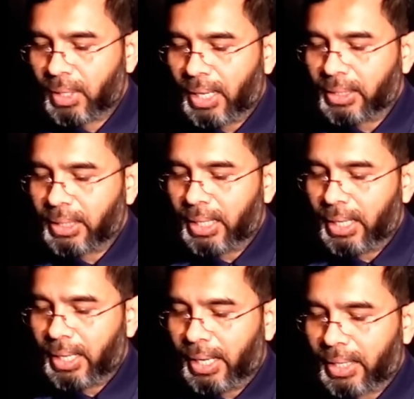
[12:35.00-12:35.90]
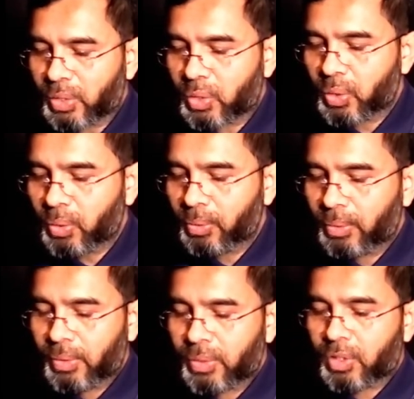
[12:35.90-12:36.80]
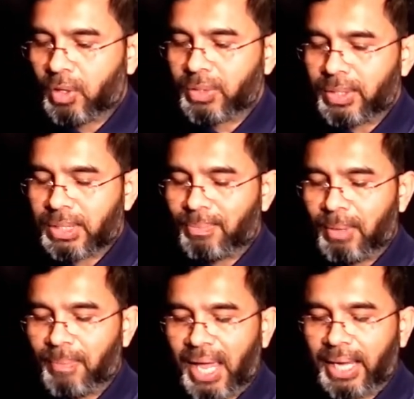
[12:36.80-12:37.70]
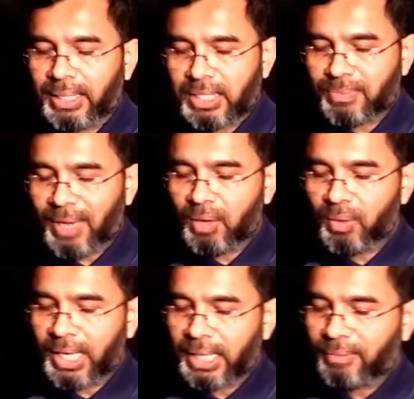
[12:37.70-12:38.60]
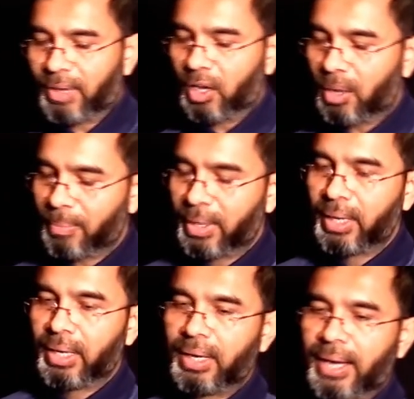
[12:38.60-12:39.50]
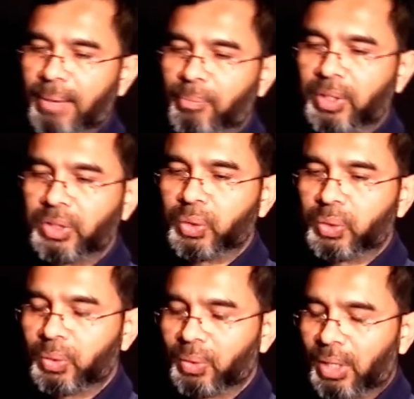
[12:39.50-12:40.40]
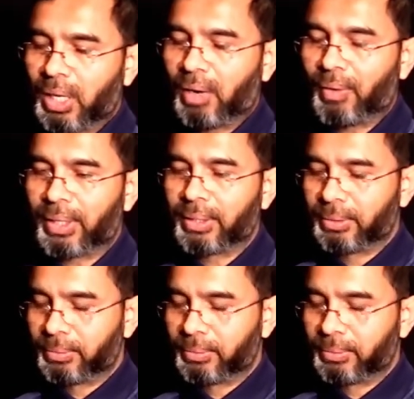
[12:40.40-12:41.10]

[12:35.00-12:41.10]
and x2 so just simply plug in this value we'll get a value of 9.22 hour